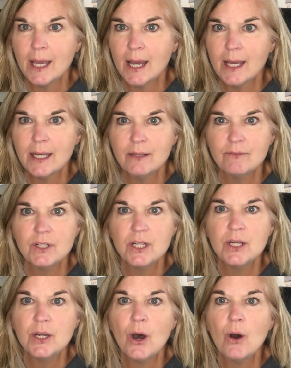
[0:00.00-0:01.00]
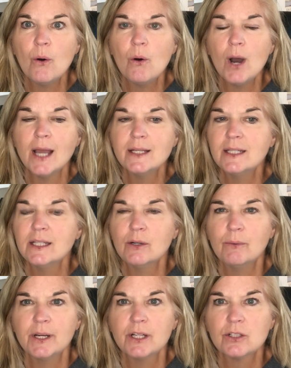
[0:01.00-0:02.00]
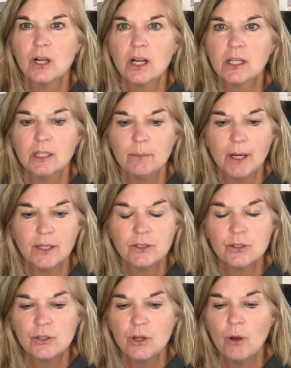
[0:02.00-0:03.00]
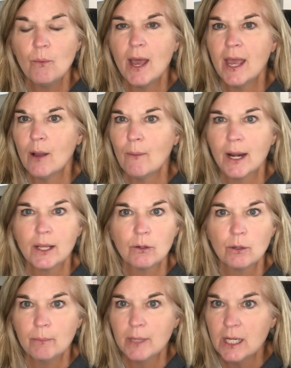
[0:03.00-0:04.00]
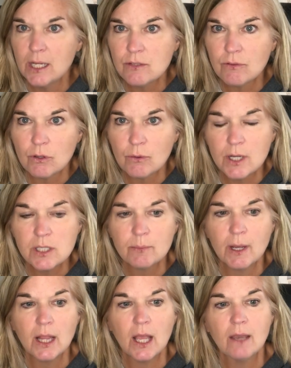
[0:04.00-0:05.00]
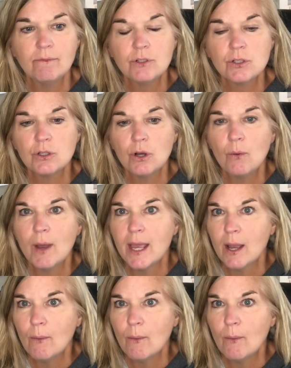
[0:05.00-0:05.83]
I have no idea what you're talking about. There's no way I want to go to meetings for the rest of my life. There's no way I